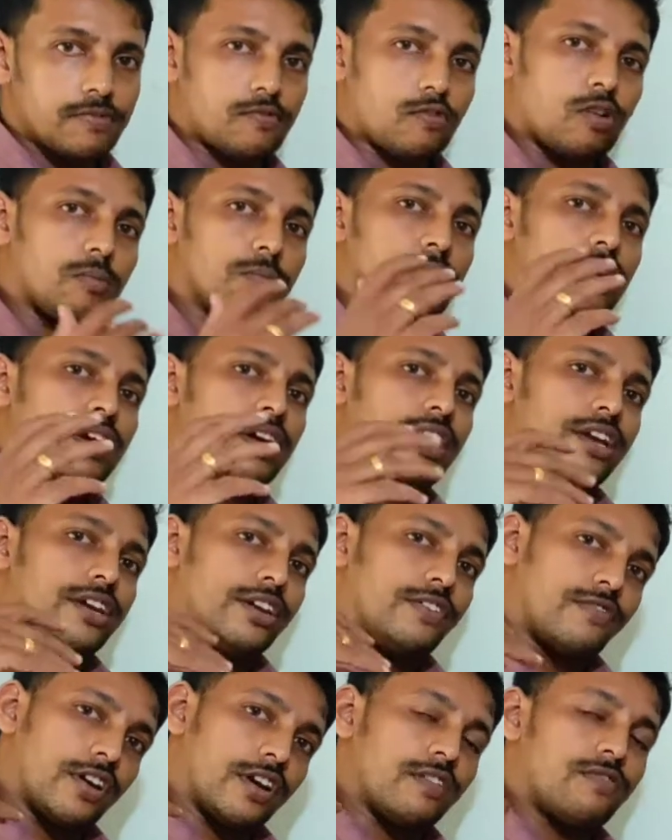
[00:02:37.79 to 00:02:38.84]
form
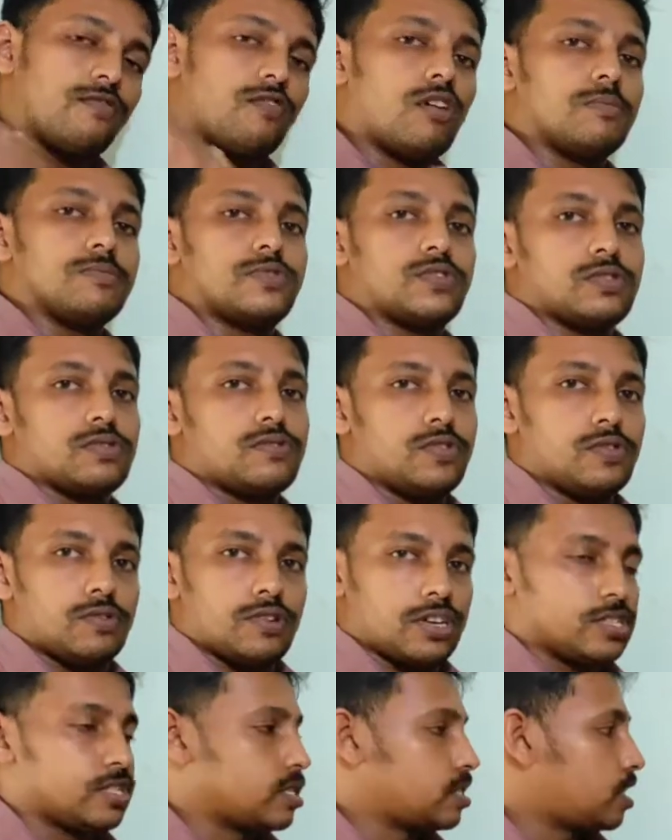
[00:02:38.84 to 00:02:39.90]
different forms of
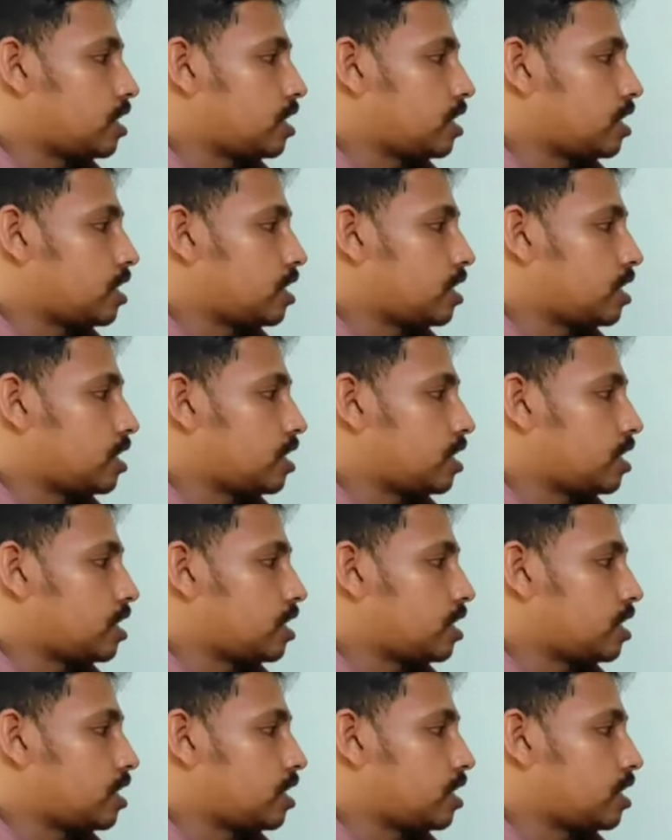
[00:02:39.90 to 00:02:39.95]
nutrition.